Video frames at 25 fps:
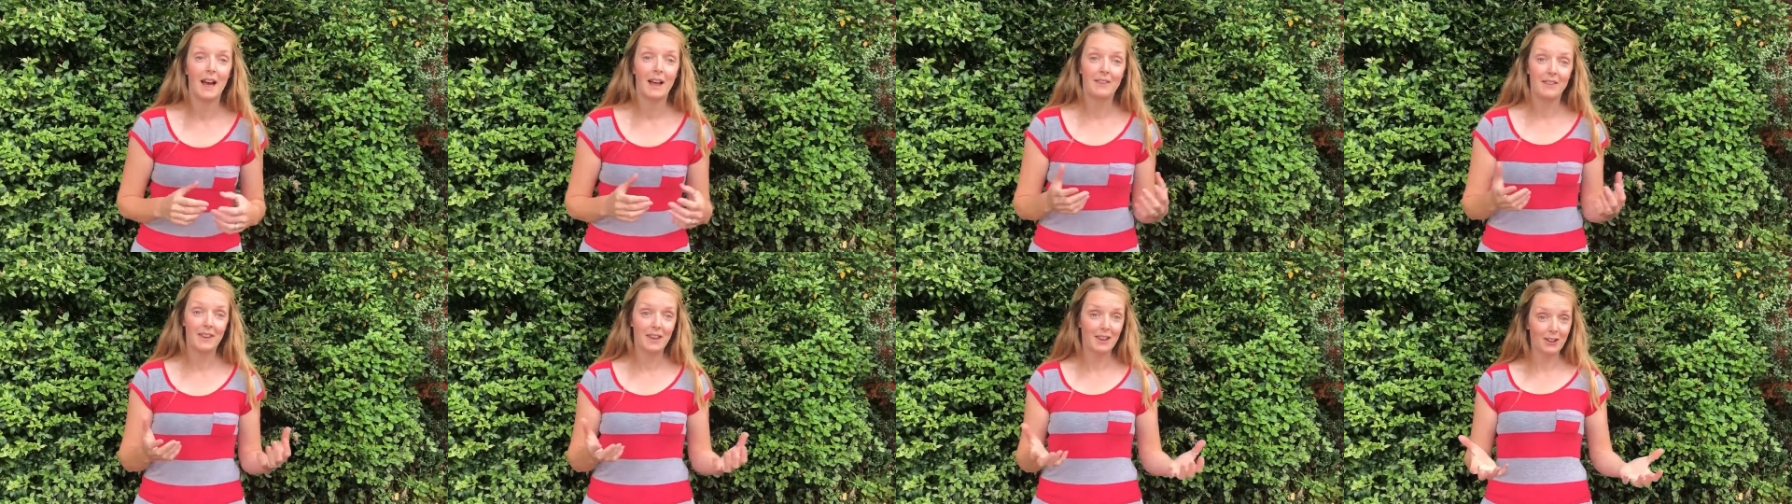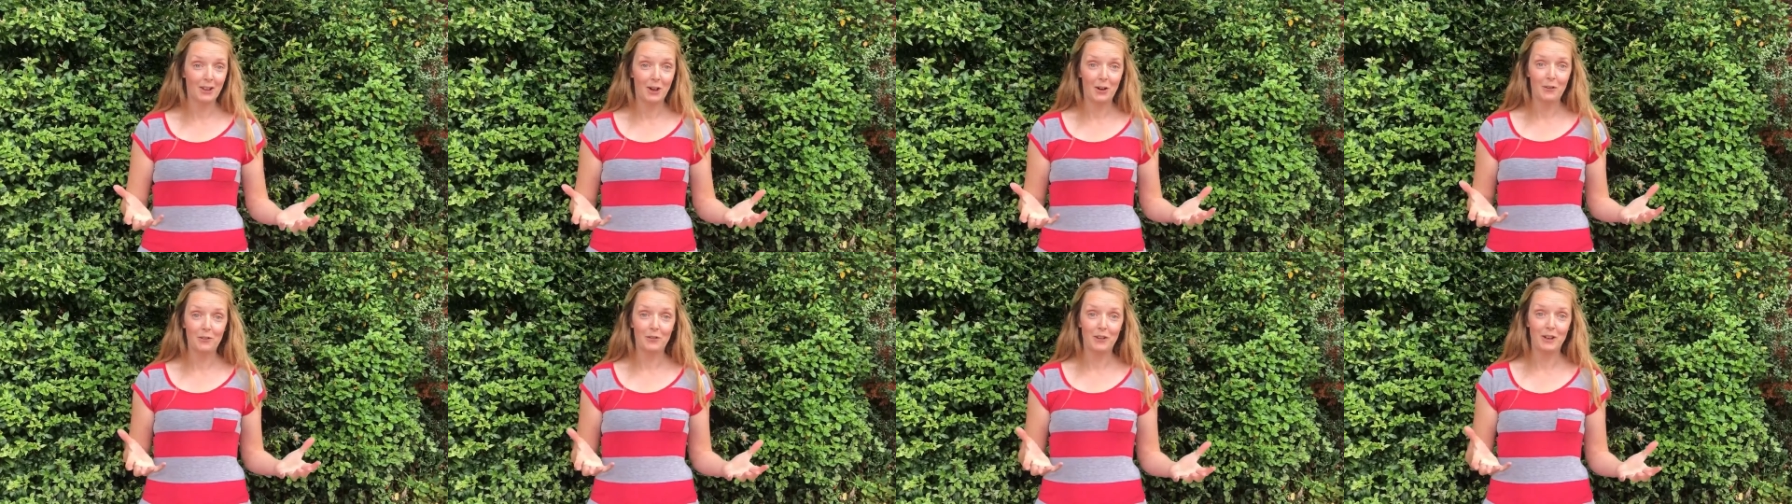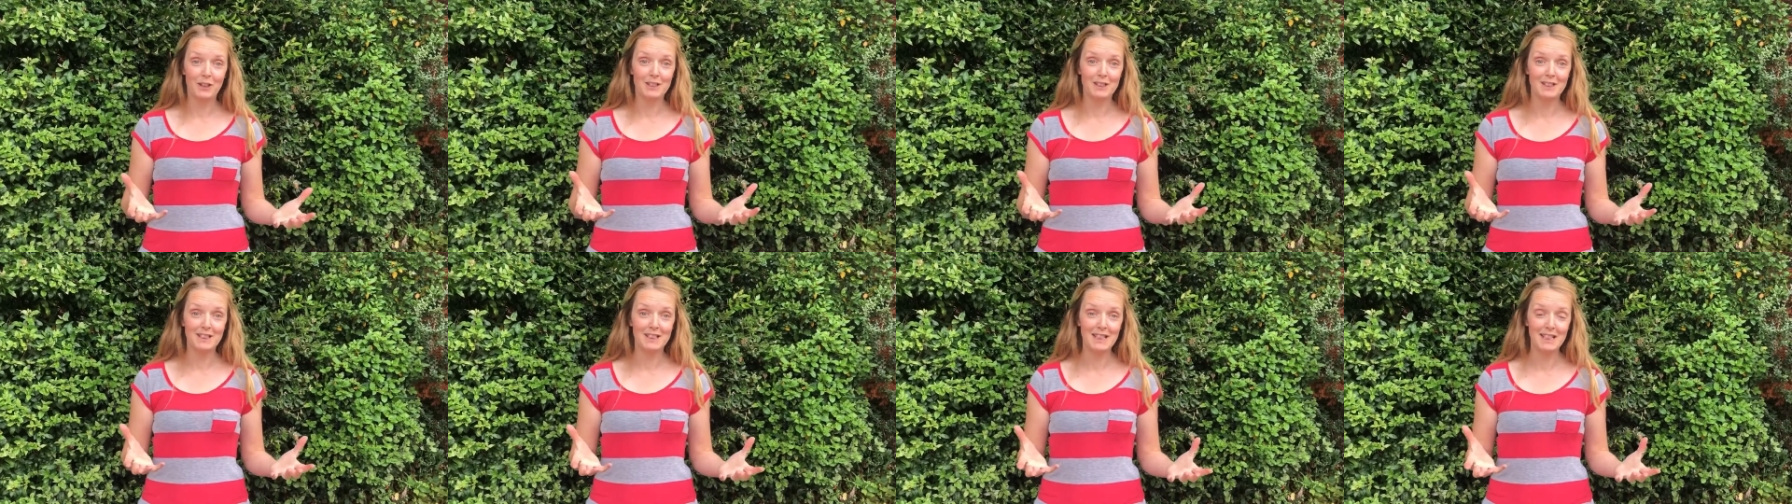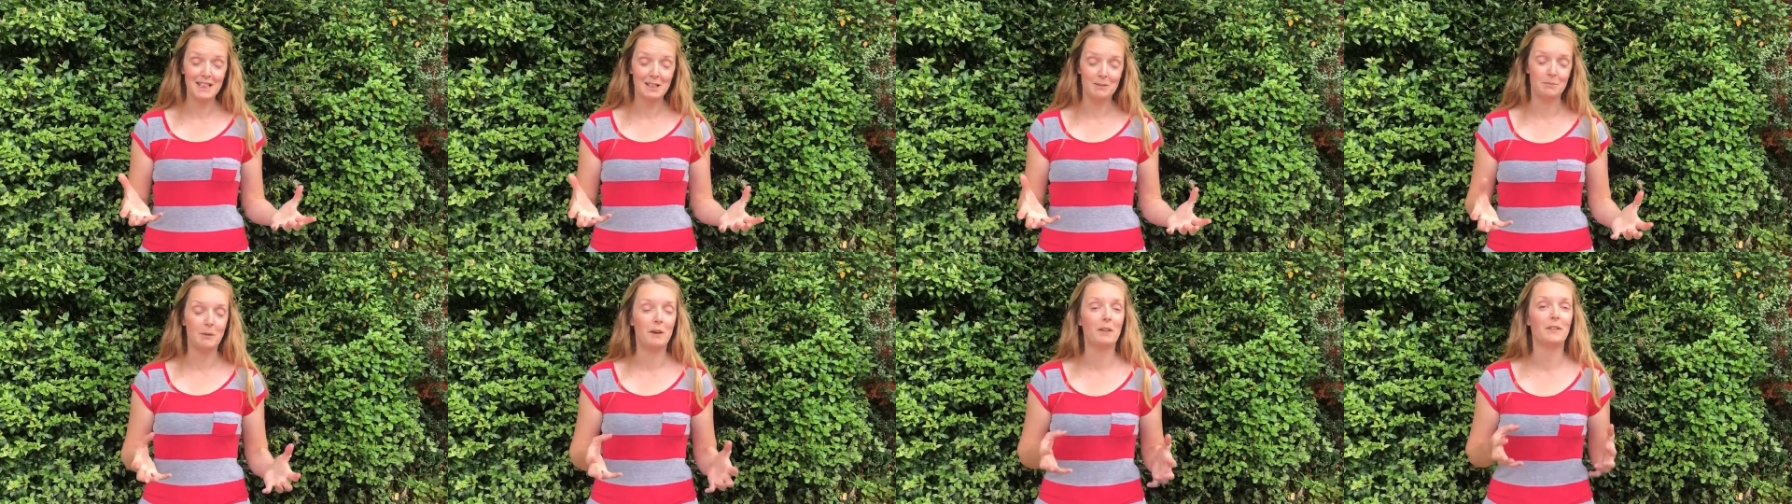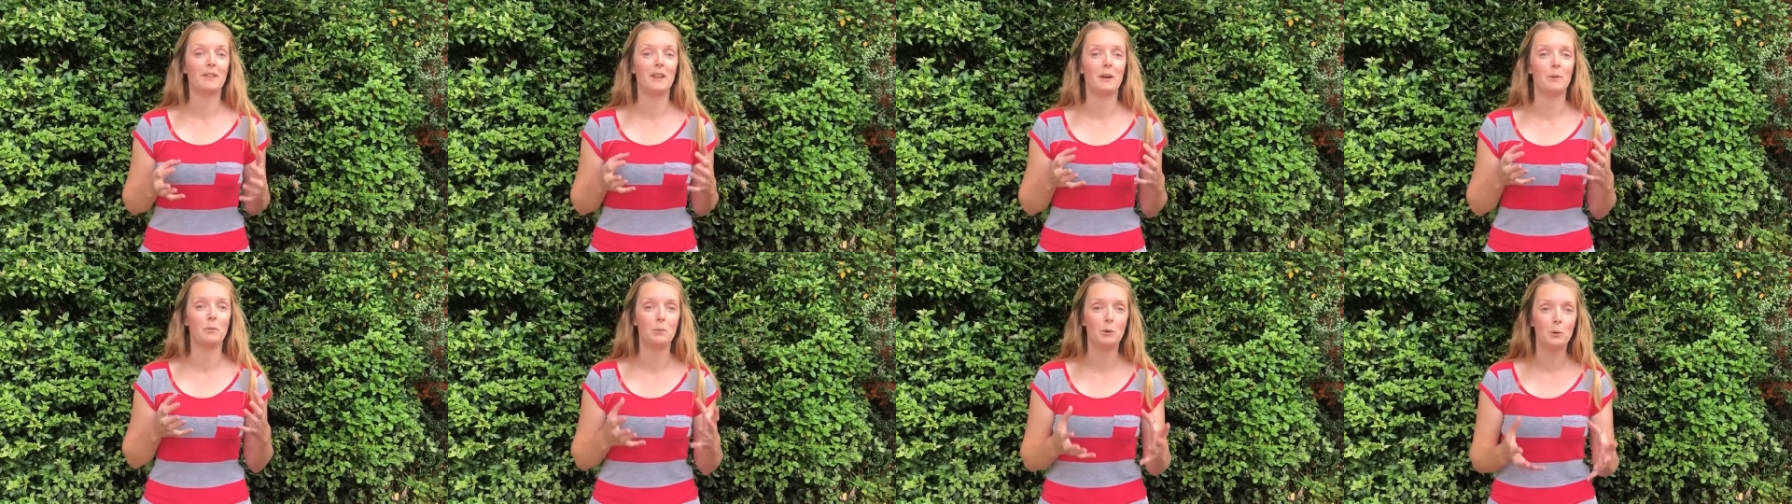And then go and find a team.
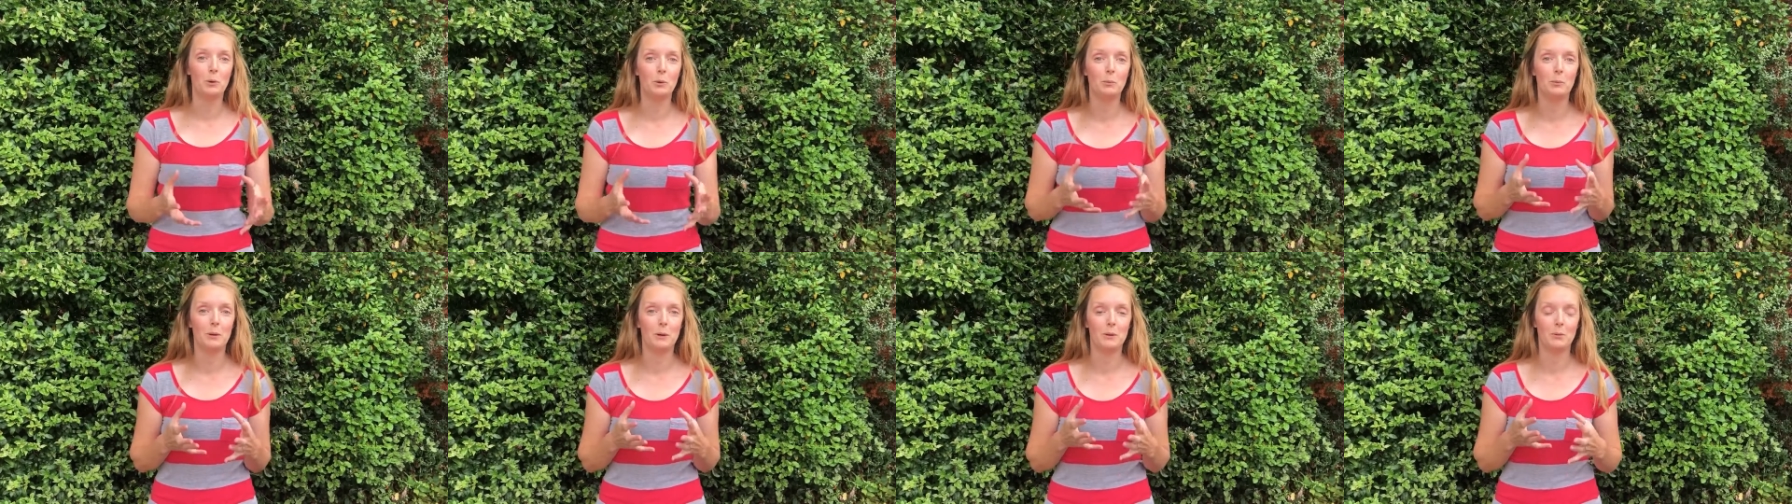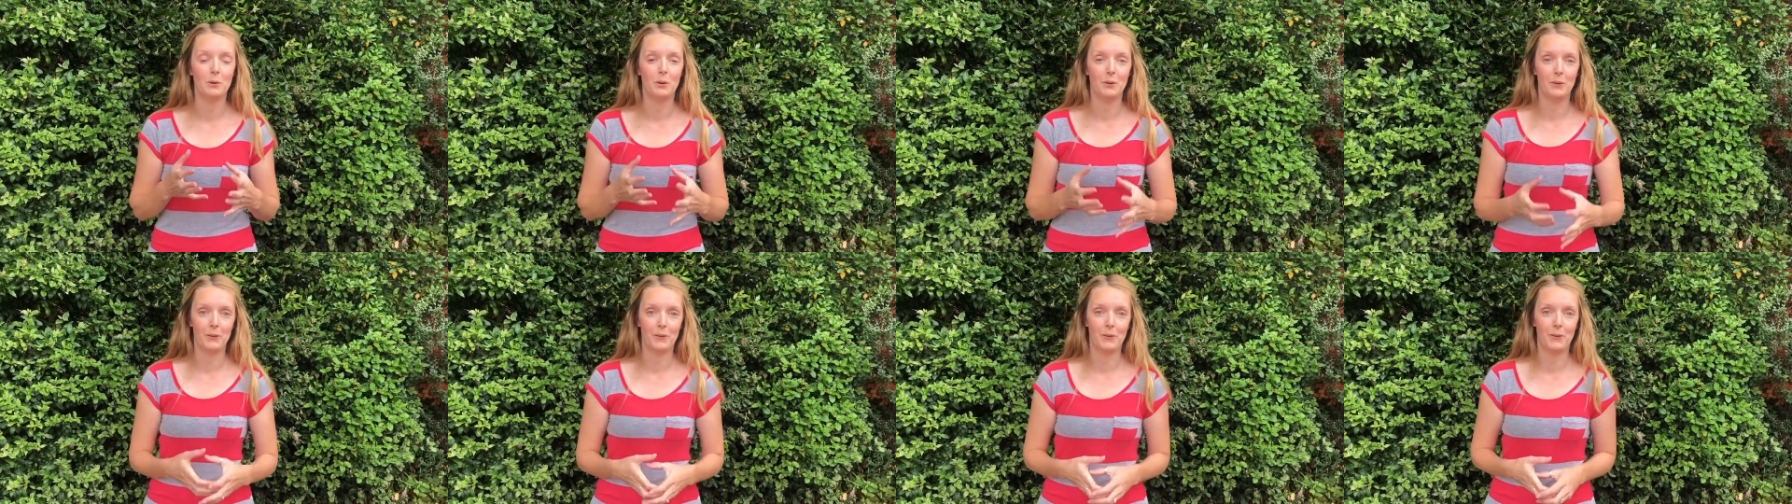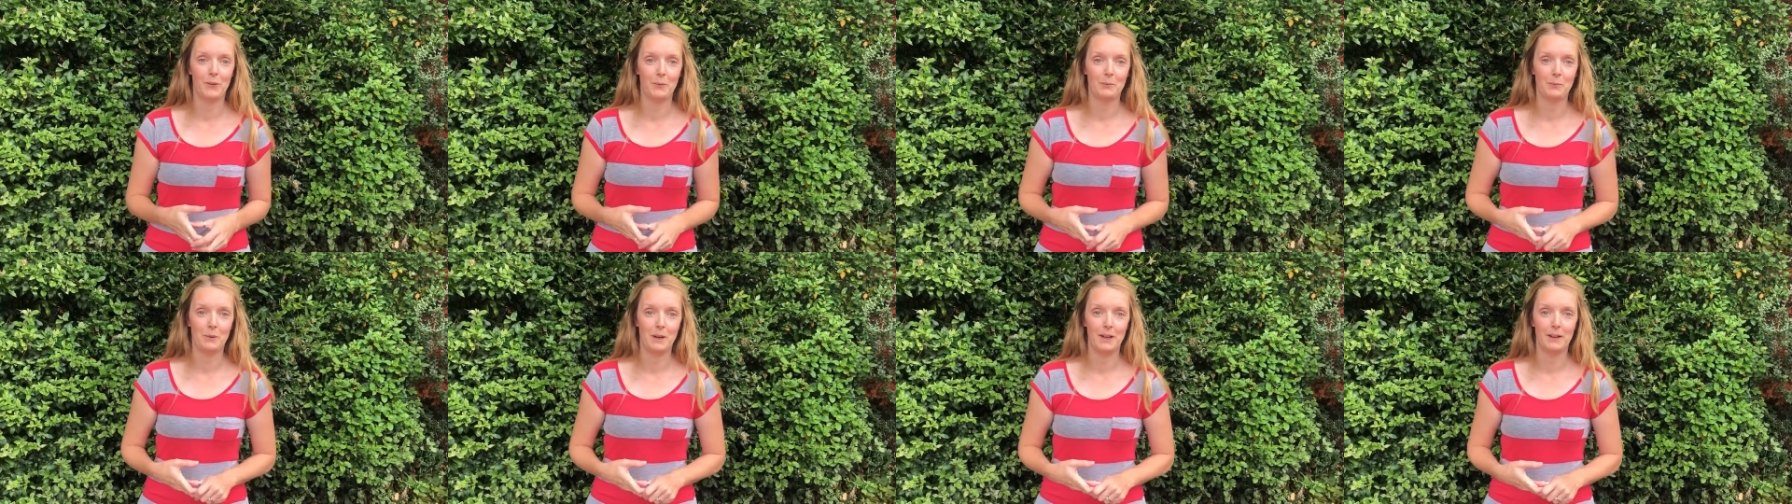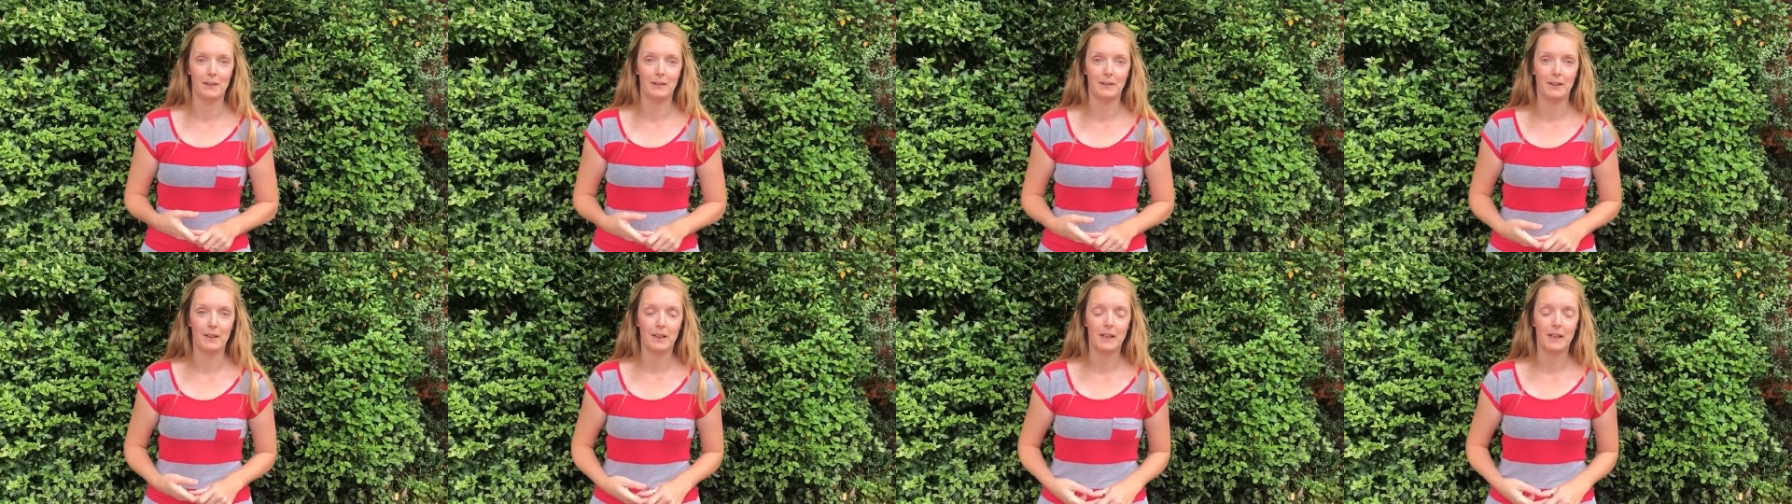There will be one somewhere.